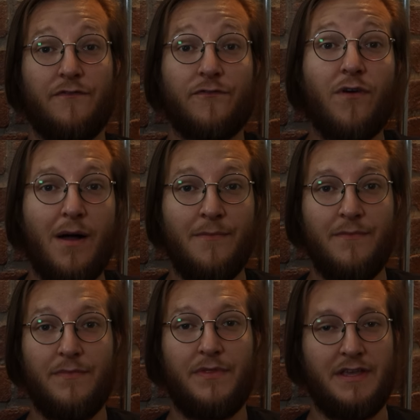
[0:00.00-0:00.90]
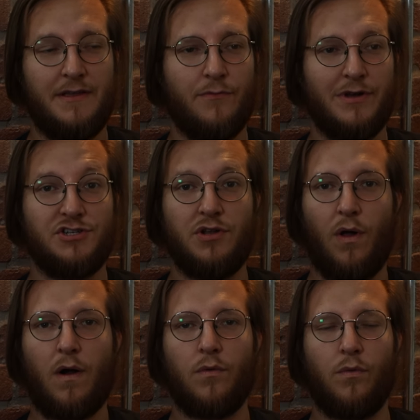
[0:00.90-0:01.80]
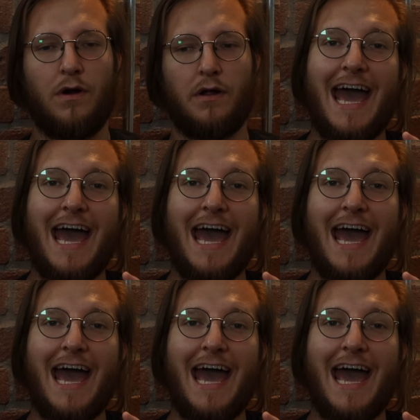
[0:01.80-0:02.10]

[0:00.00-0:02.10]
from the original artwork.